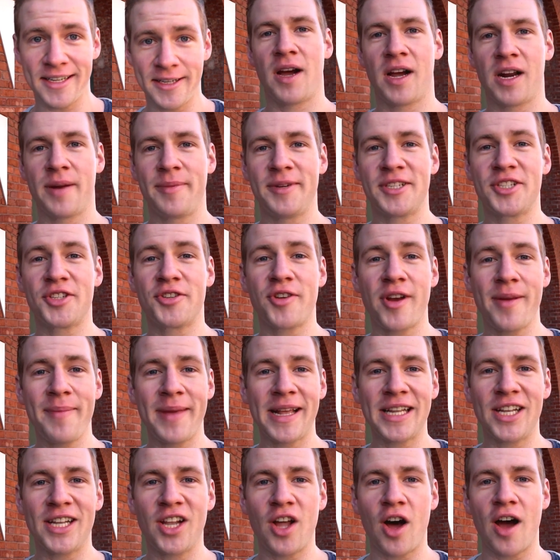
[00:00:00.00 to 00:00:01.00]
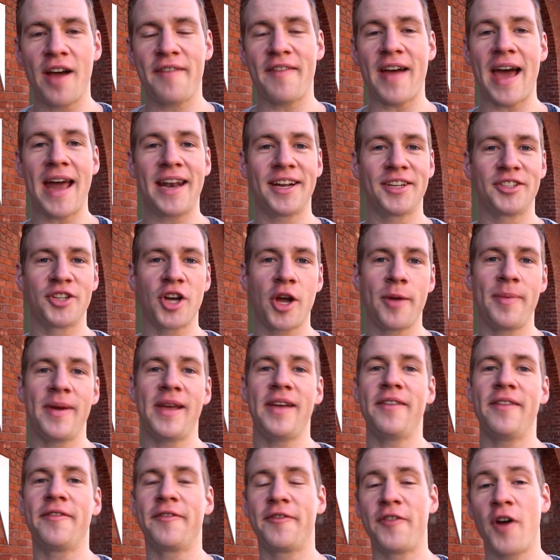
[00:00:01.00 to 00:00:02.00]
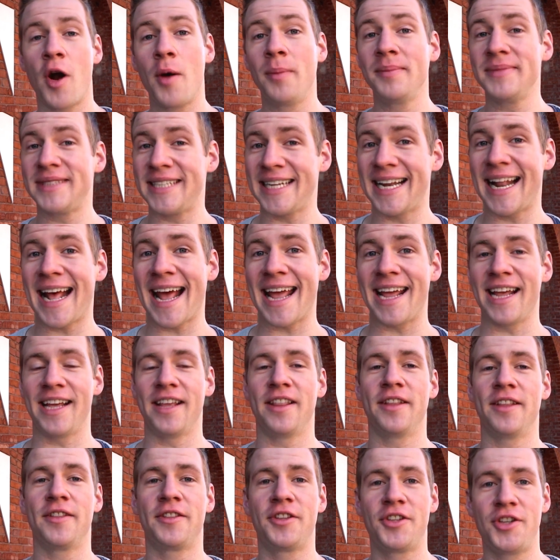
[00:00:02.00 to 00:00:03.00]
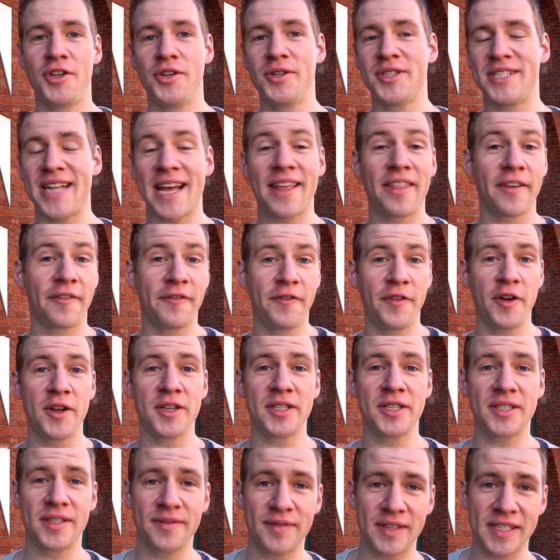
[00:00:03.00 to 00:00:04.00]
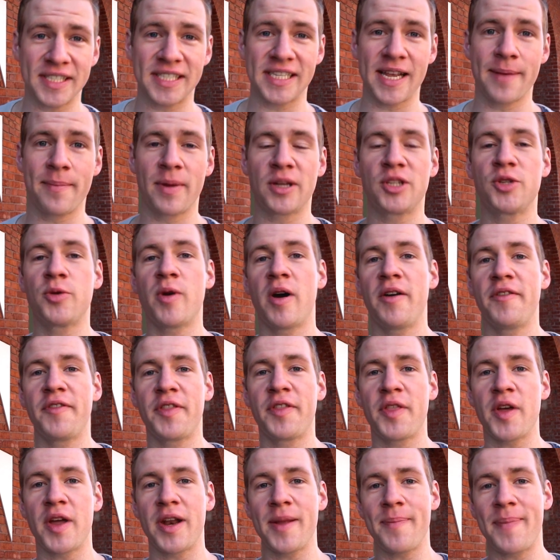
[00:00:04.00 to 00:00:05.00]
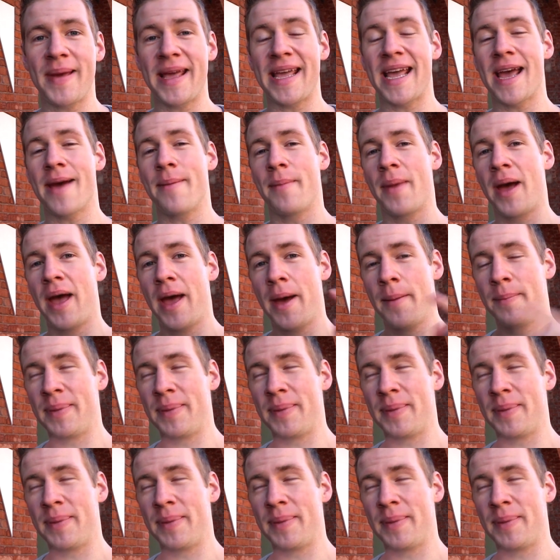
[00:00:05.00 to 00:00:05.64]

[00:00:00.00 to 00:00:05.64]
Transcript: I'm going to be streaming live at Adobe from today, Tuesday the 1st of December, 12:30 p.m.